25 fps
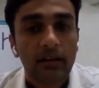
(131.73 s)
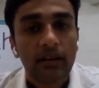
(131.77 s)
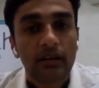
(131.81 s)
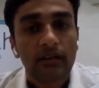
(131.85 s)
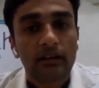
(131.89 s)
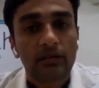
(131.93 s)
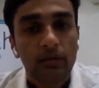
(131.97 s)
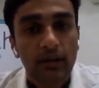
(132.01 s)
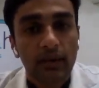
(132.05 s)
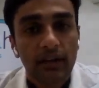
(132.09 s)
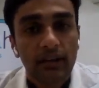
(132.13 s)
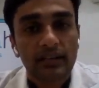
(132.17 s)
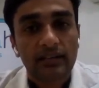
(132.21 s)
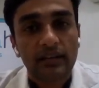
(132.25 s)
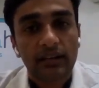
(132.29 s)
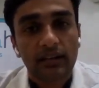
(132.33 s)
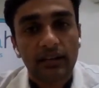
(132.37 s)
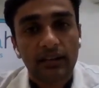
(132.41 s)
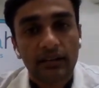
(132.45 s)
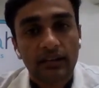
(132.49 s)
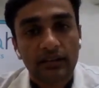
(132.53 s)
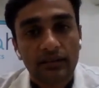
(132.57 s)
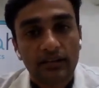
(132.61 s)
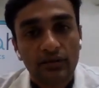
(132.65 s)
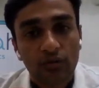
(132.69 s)
You
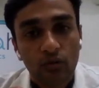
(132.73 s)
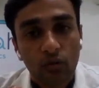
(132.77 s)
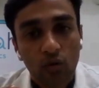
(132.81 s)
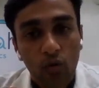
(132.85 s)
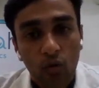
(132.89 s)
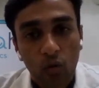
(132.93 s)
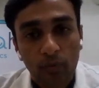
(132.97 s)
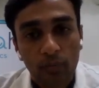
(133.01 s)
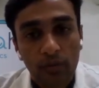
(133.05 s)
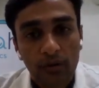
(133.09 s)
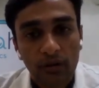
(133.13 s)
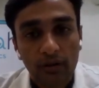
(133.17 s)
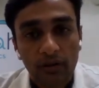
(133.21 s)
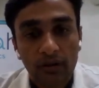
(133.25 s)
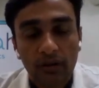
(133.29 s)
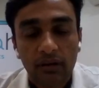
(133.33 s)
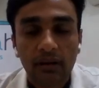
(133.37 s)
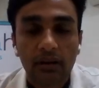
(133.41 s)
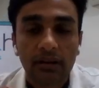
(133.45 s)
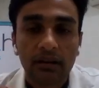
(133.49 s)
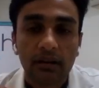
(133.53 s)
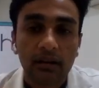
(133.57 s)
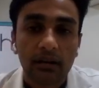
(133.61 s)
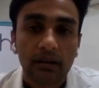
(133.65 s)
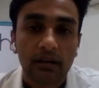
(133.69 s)
excise, you open
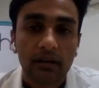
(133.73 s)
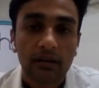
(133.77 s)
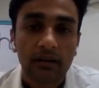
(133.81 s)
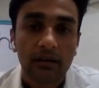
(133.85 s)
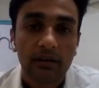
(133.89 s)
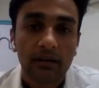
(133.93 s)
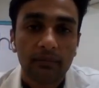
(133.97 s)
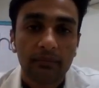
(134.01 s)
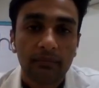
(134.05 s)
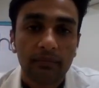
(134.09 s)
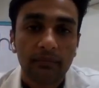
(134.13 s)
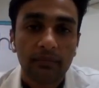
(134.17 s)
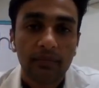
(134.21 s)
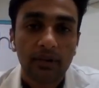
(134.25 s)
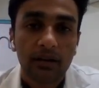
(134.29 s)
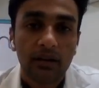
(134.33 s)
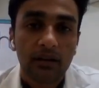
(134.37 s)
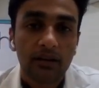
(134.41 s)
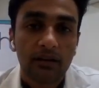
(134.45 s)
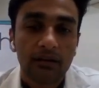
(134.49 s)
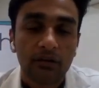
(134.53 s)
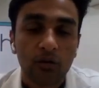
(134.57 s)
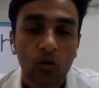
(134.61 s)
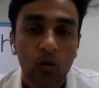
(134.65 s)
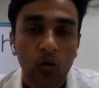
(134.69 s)

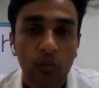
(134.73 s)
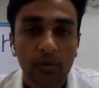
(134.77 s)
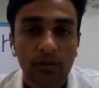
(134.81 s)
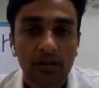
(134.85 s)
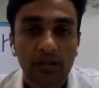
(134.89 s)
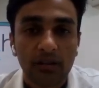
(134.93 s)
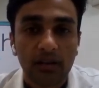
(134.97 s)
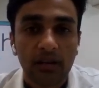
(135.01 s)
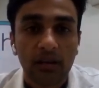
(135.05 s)
the